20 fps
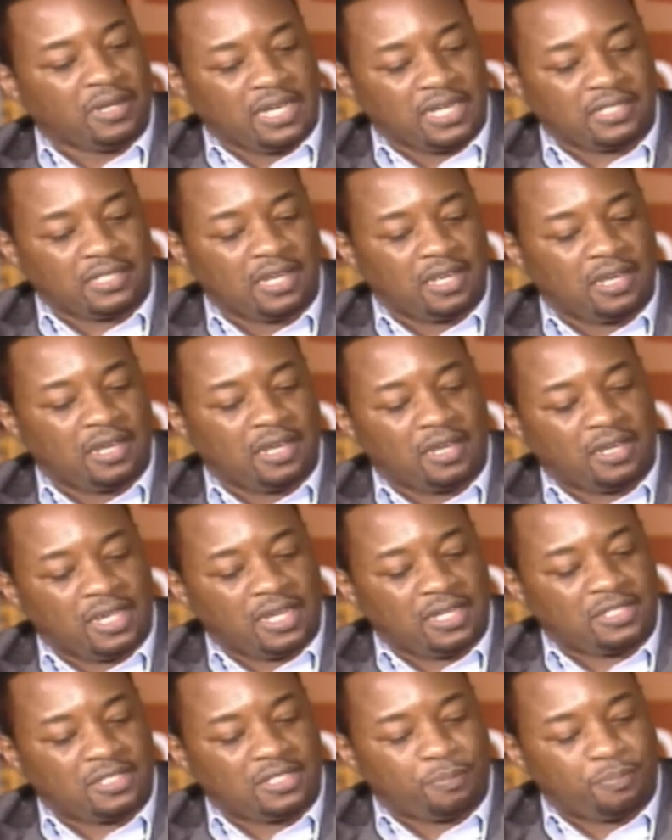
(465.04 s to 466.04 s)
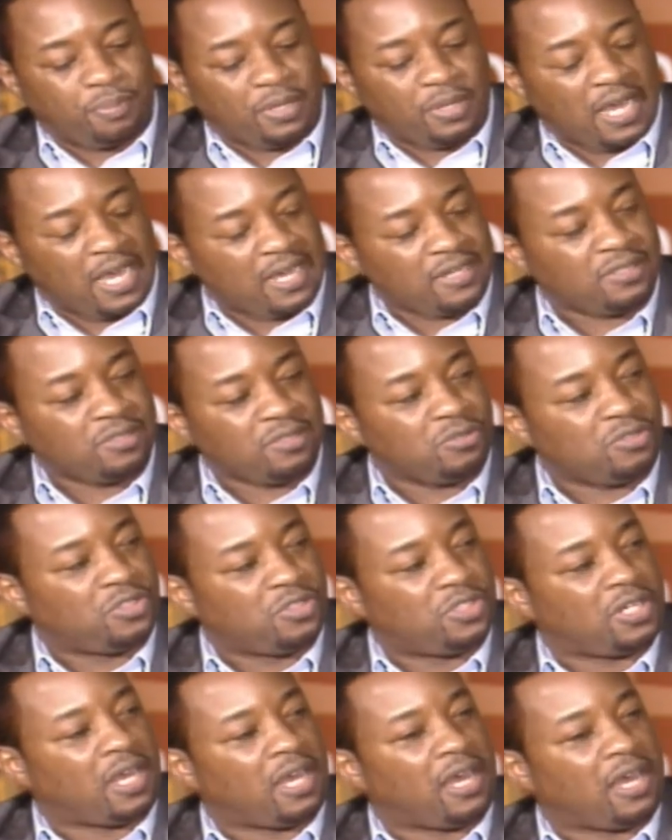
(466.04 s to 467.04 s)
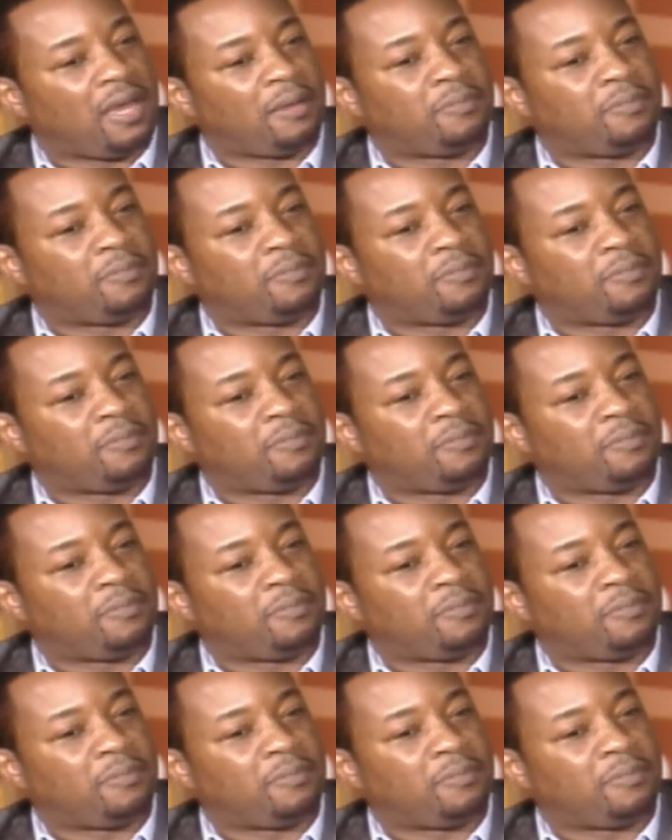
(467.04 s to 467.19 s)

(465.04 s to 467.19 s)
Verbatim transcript: is, uh, it's apostles' job